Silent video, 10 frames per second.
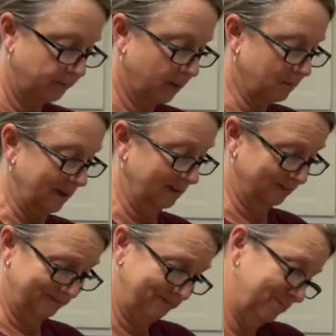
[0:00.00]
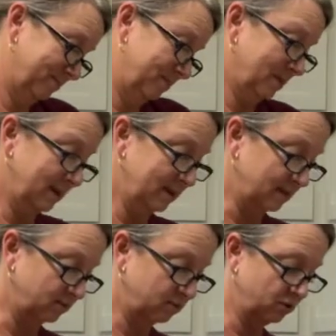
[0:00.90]
I mean, Lynn
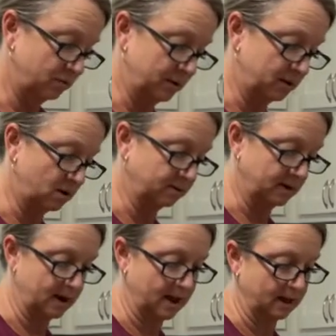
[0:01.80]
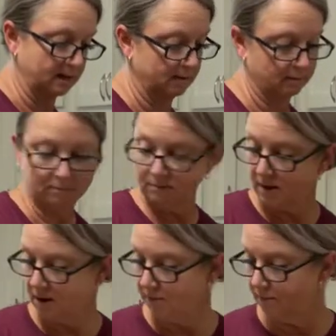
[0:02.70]
does too, but Dawson and I